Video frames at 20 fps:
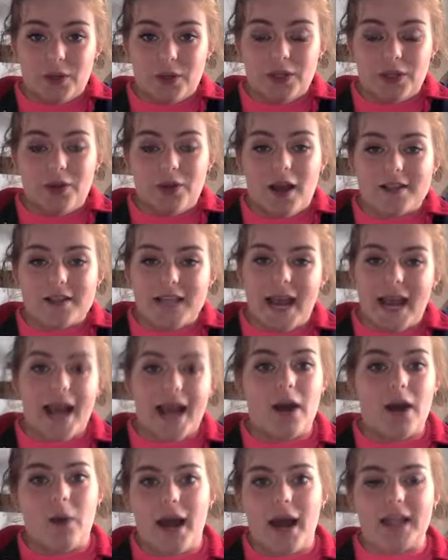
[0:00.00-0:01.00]
guys how
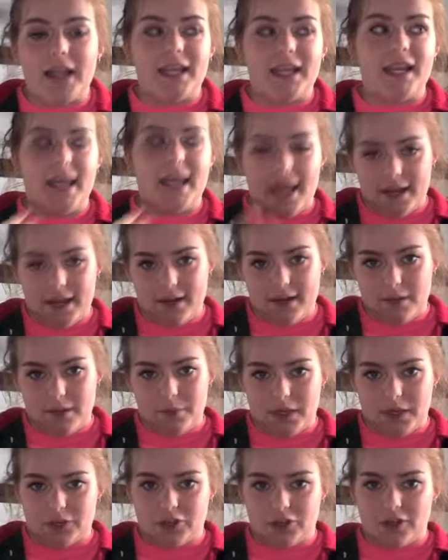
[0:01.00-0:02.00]
I can edit a
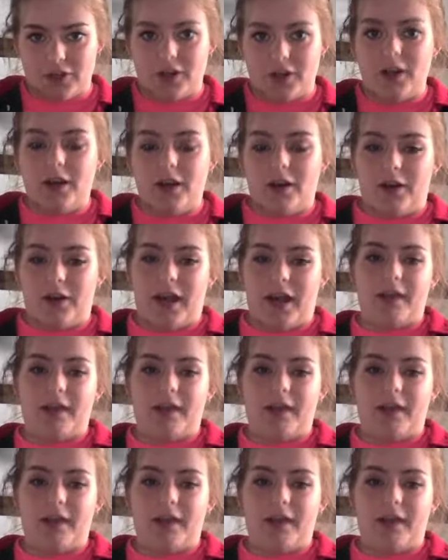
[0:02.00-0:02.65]
picture, okay?